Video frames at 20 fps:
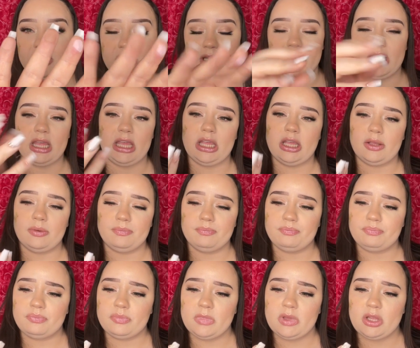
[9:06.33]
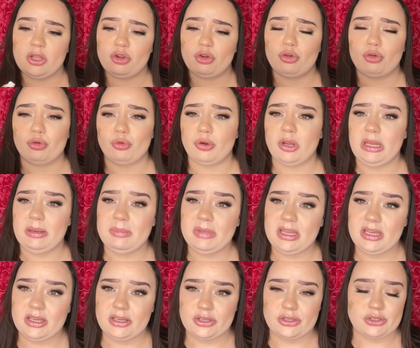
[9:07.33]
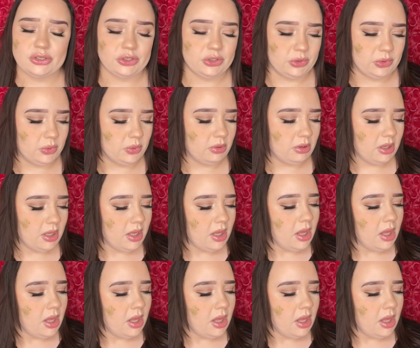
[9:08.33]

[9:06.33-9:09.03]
like creamy too.